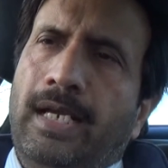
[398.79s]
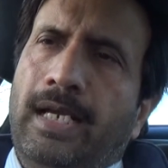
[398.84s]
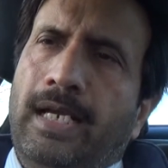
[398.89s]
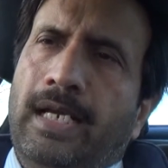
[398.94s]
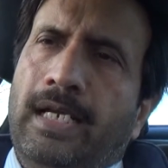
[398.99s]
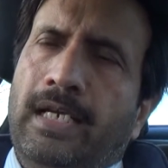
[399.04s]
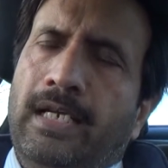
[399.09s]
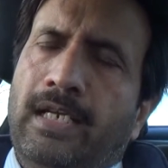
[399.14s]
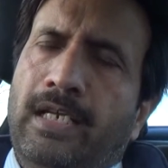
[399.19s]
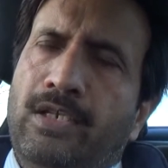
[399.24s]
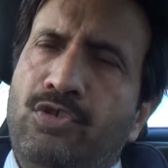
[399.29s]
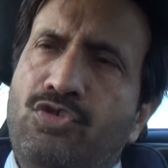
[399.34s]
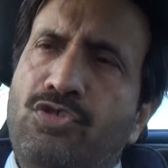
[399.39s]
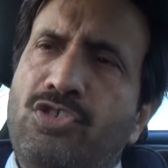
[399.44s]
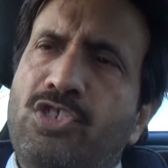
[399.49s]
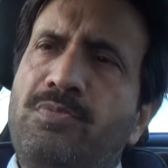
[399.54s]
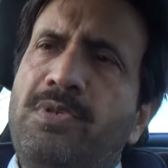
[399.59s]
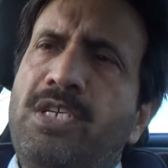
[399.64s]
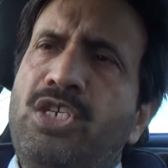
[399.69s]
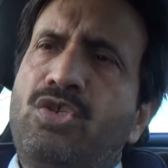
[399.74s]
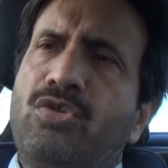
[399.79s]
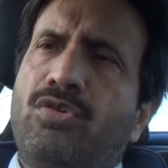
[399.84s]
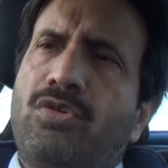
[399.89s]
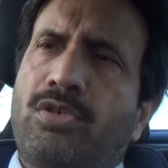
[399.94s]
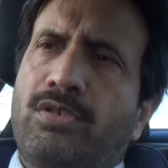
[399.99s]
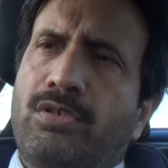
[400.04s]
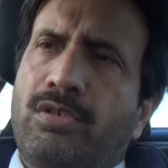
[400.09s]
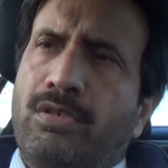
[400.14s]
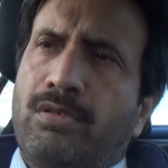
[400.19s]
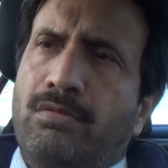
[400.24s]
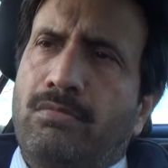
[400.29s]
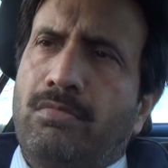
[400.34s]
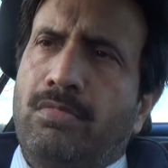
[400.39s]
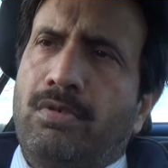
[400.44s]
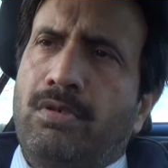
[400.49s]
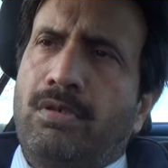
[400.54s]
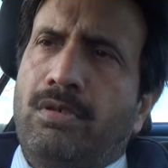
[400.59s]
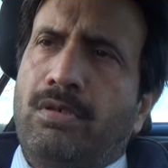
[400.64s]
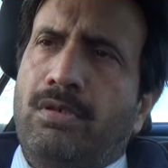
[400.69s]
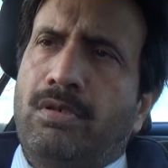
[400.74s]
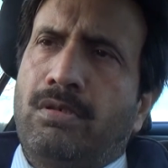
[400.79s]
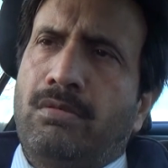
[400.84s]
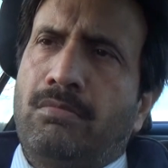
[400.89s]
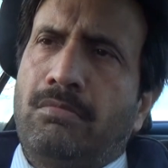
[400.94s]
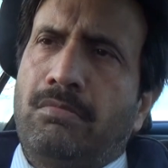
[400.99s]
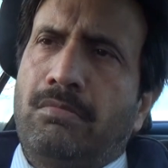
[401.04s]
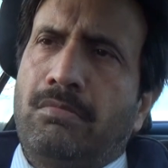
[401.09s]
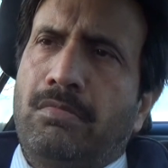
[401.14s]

And uh, you should speak to your doctor uh,